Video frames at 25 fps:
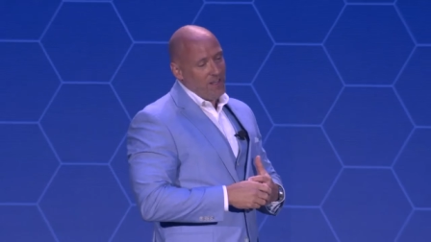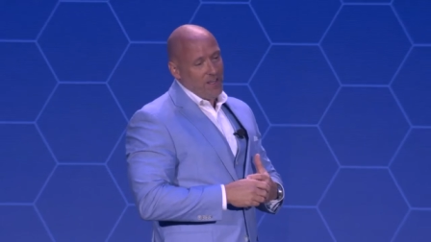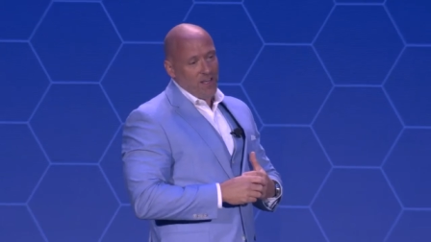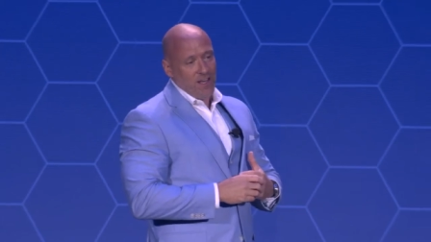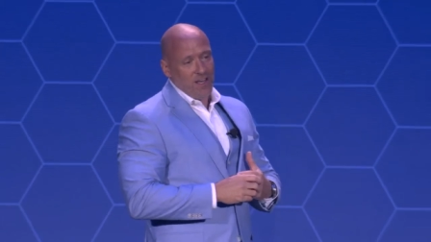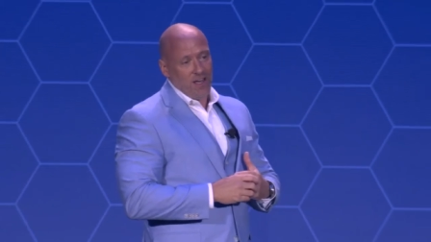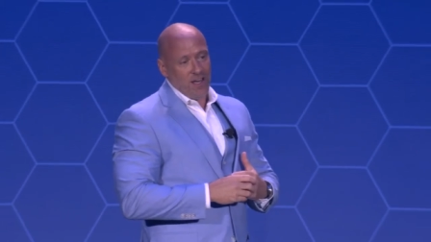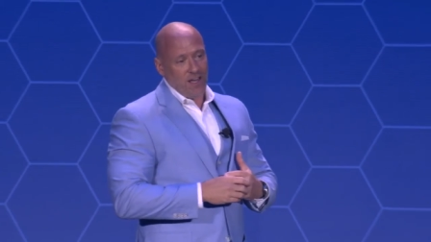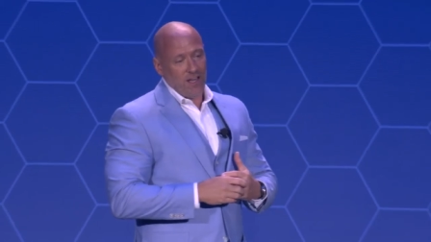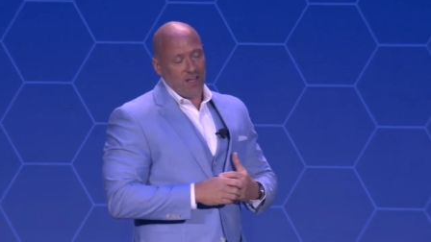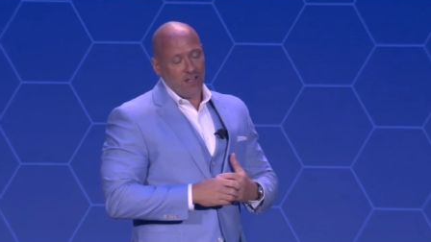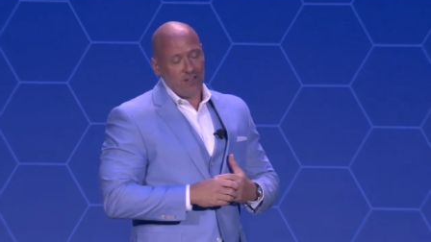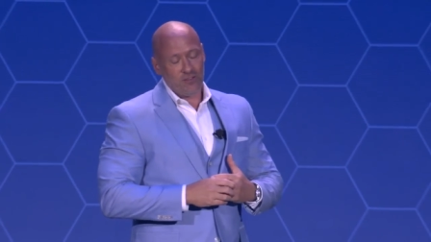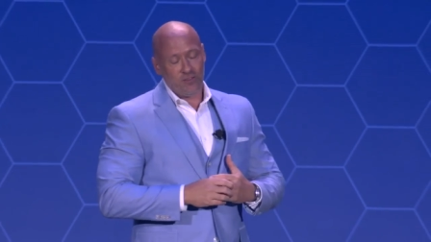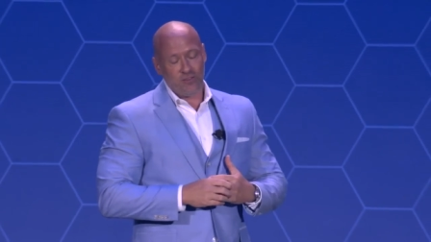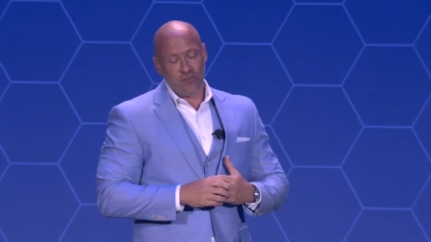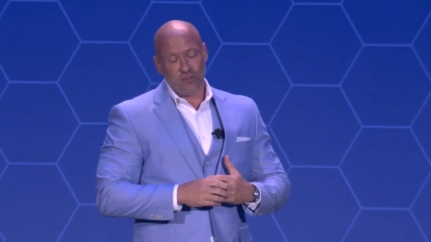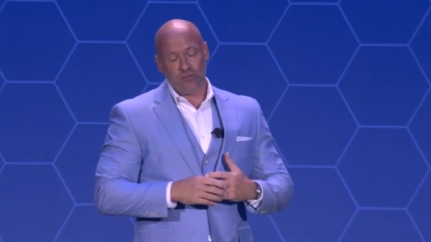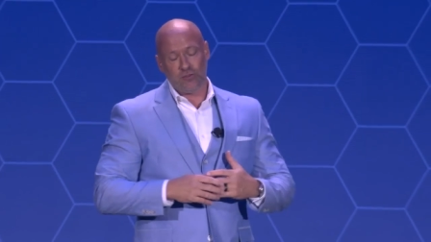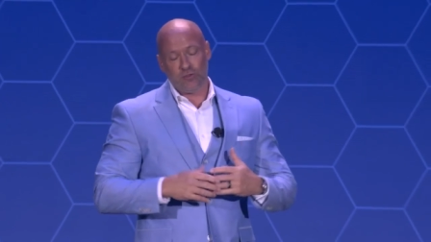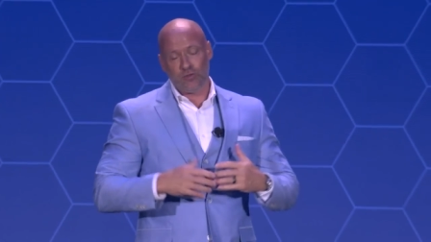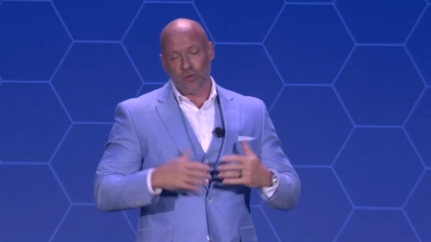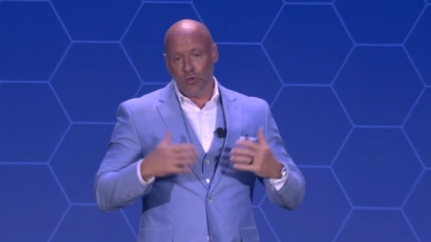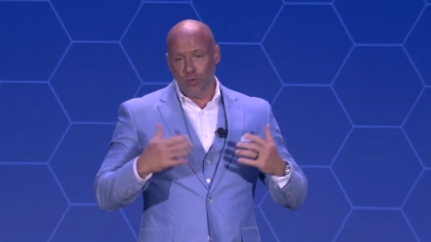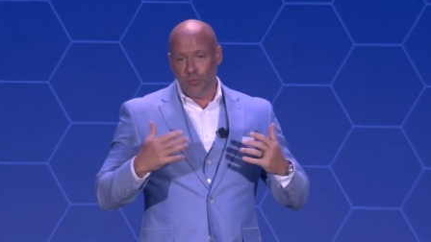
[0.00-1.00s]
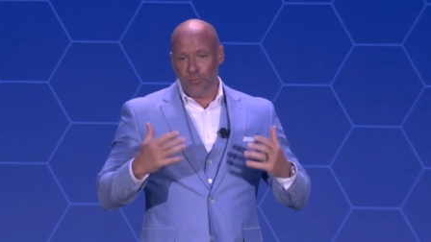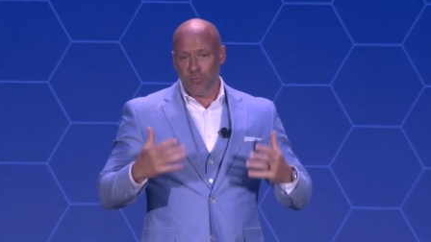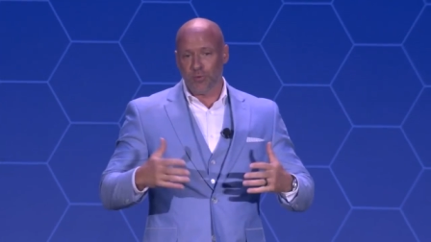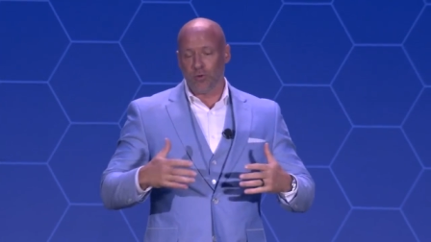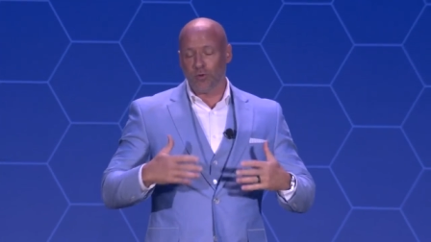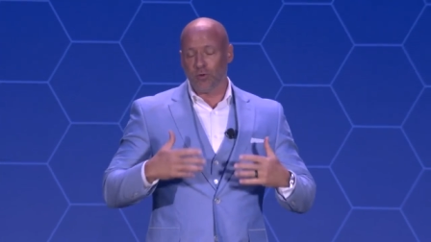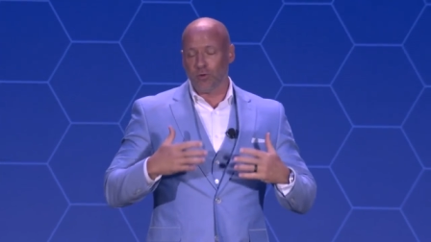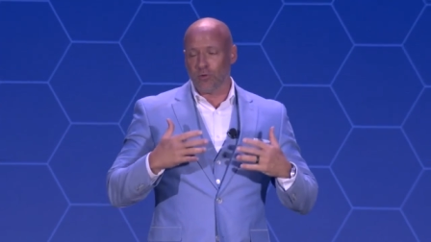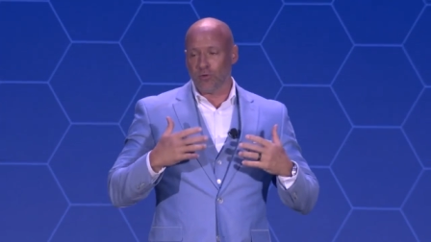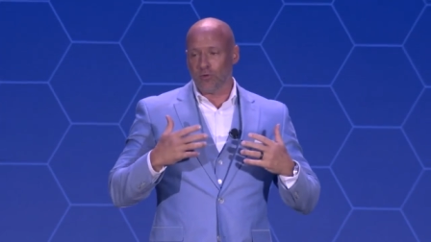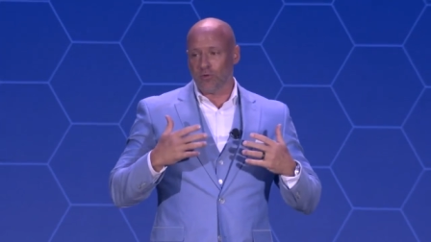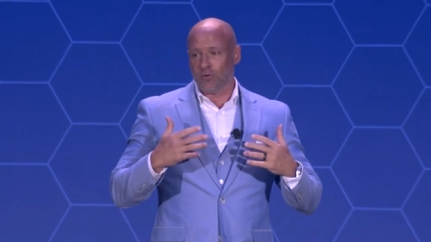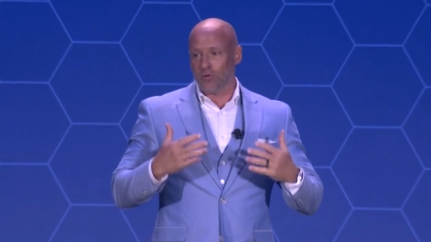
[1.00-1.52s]
uh,
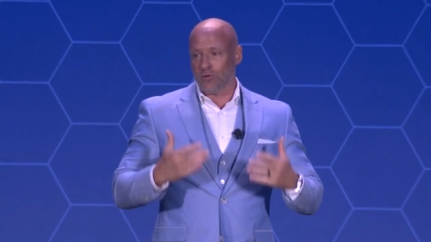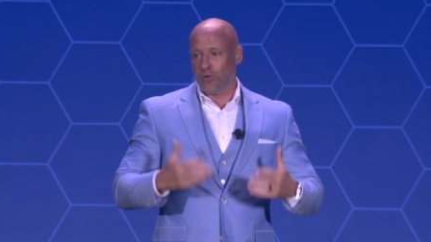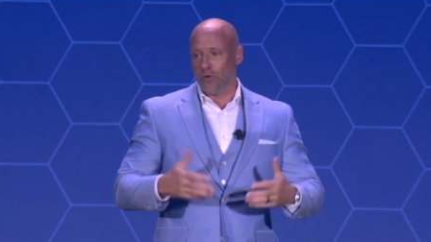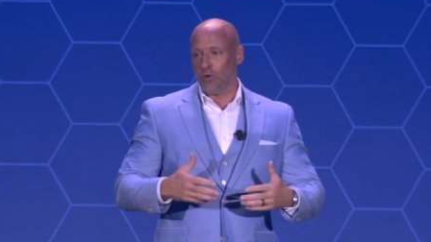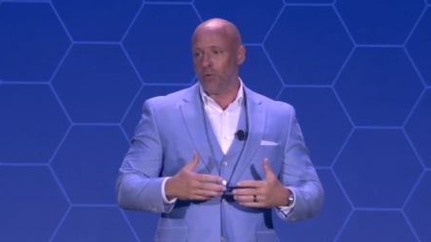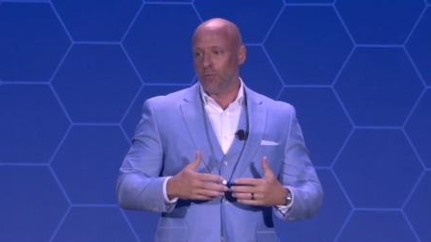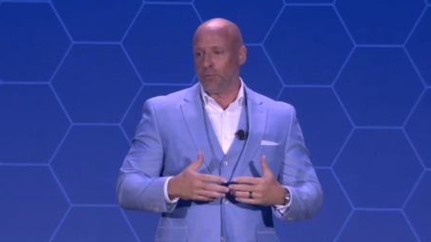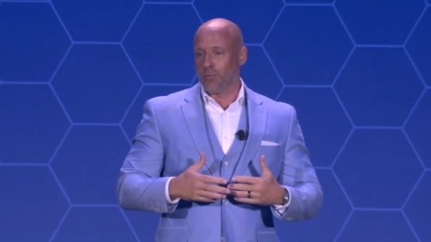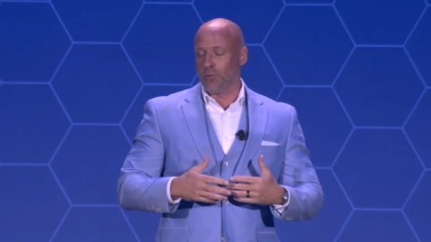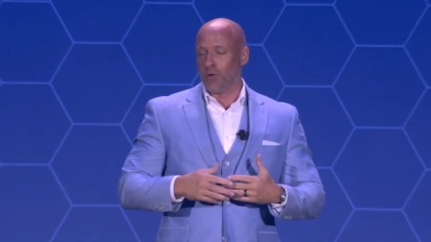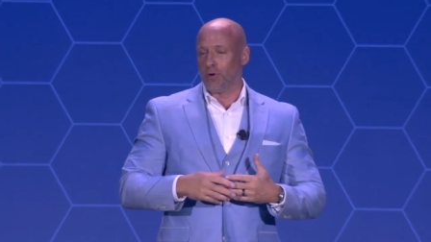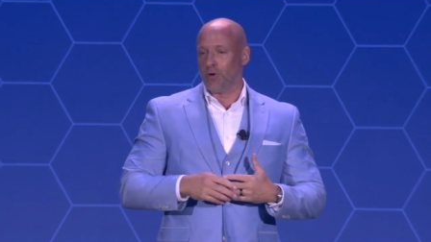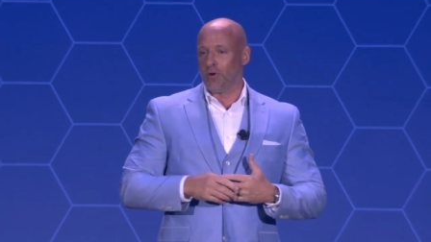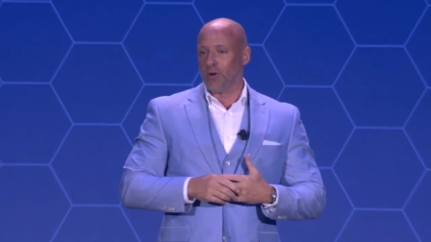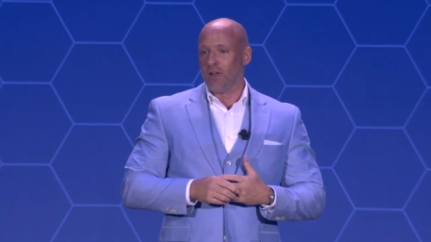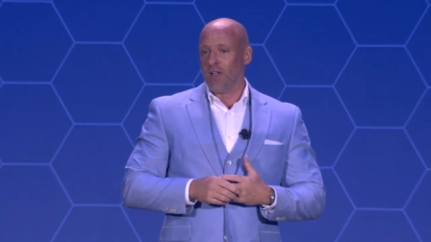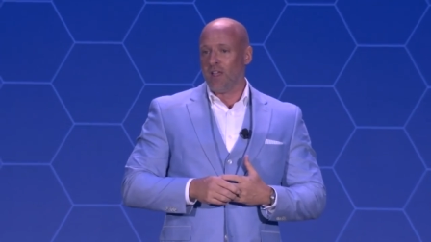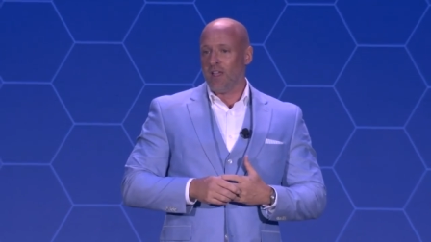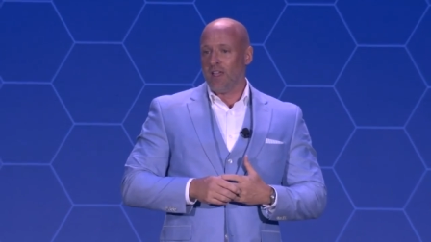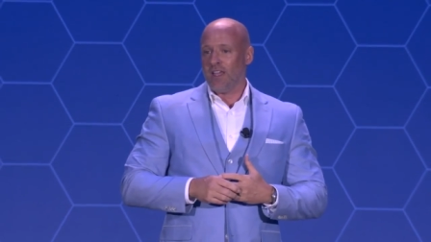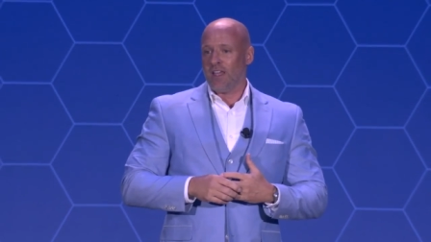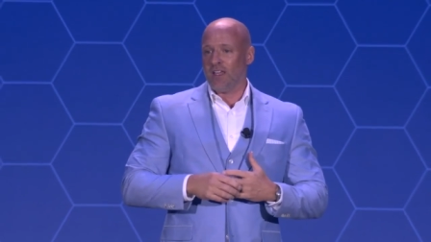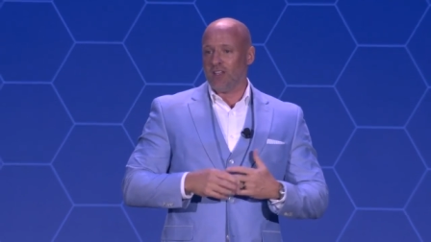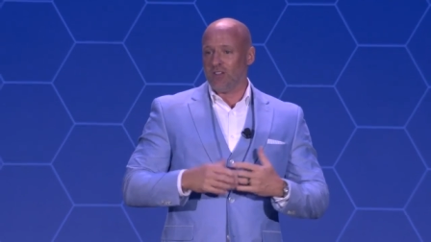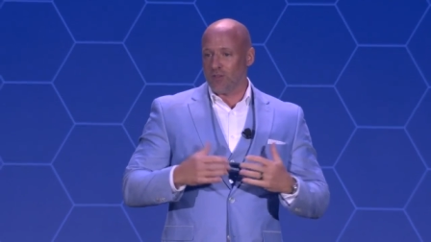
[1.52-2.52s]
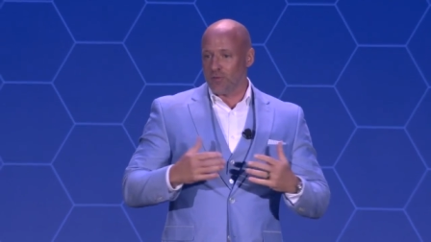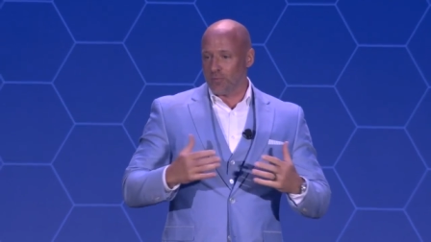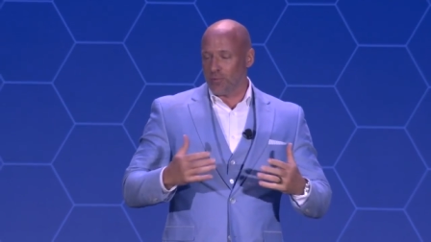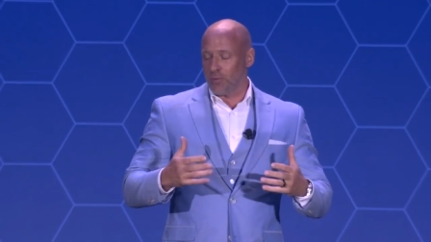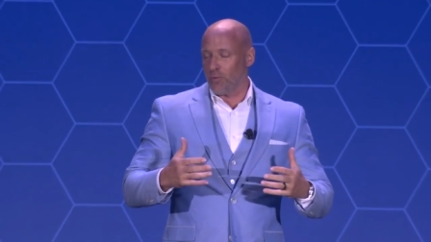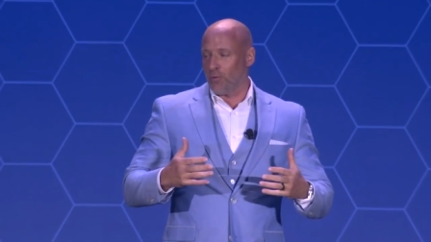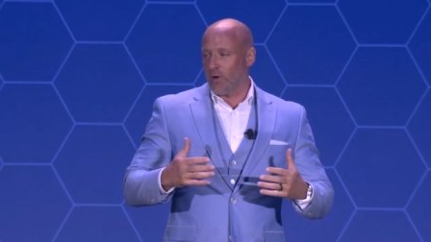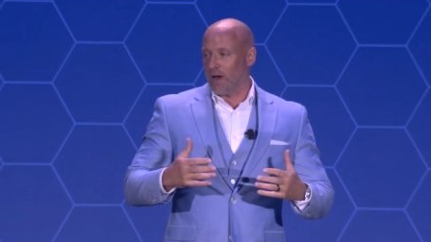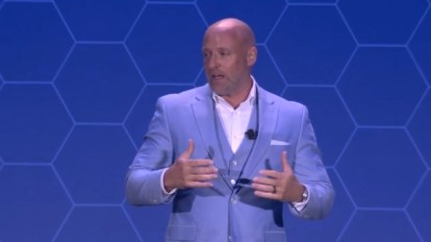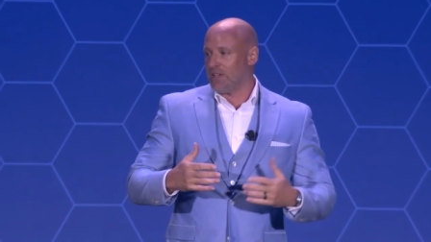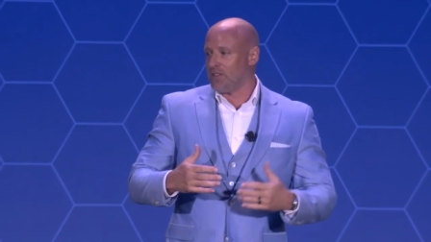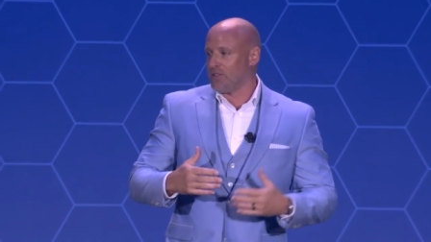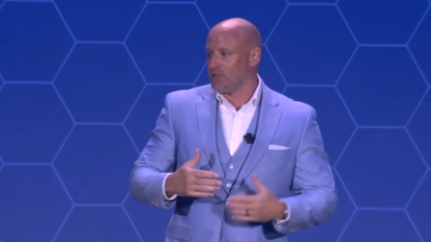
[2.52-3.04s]
super, super
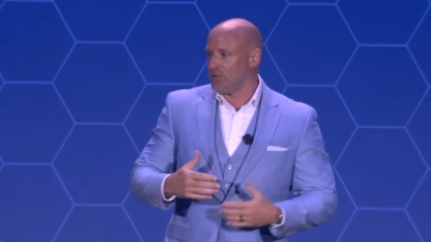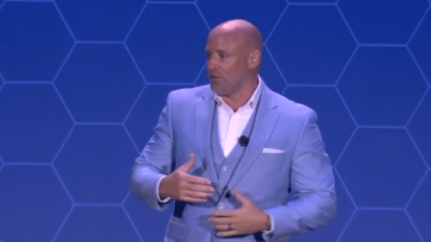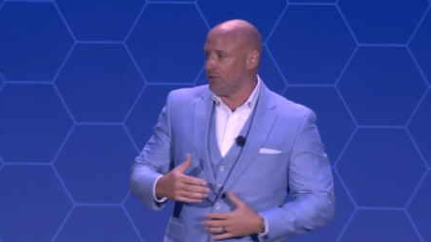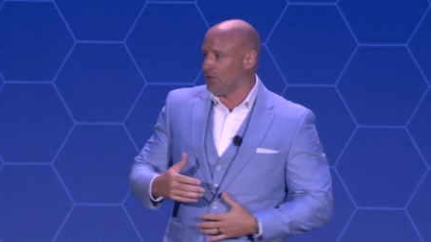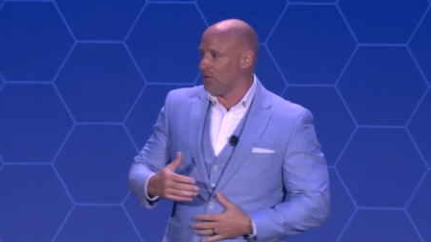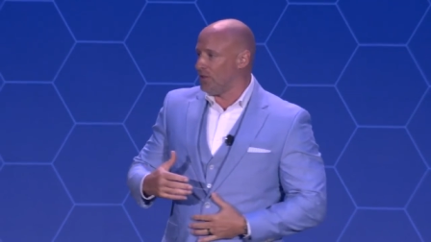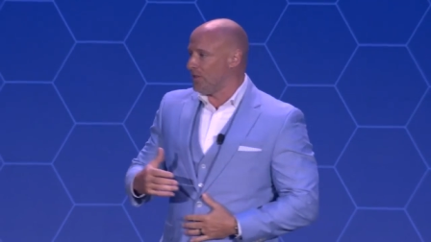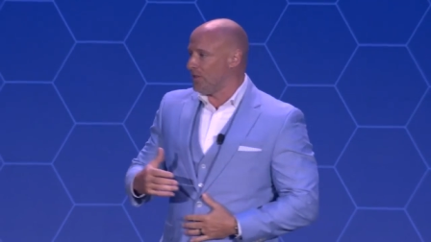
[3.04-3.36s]
inspirational